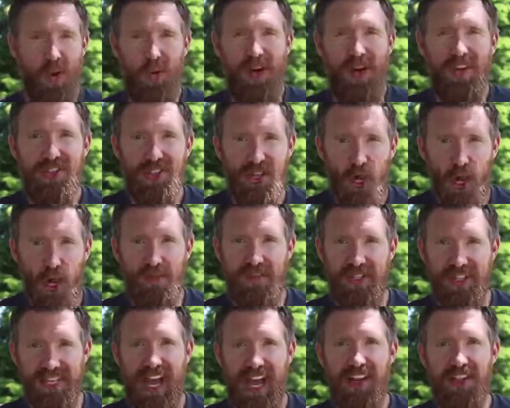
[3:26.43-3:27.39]
no one else showed up
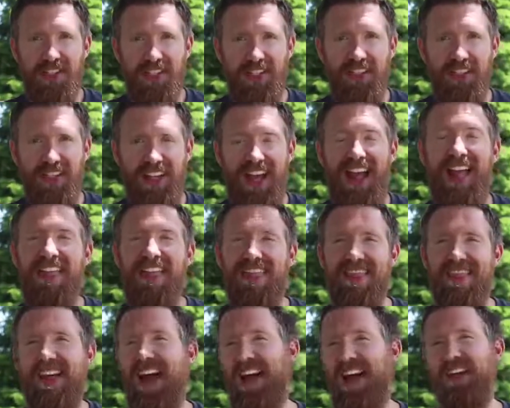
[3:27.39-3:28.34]
to the auction.
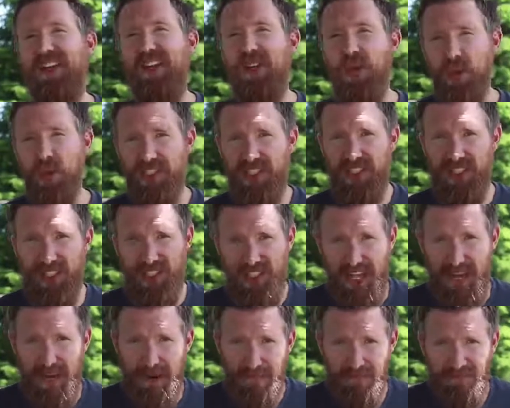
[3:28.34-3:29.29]
That was a good
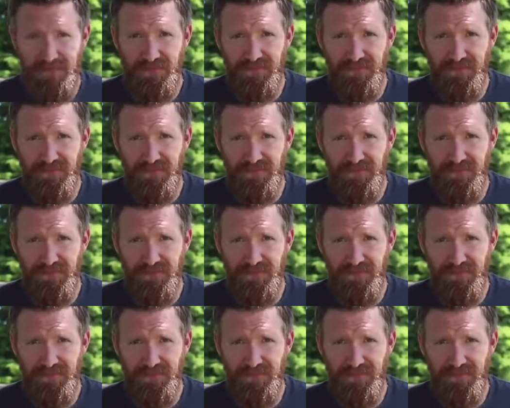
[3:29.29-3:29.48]
day.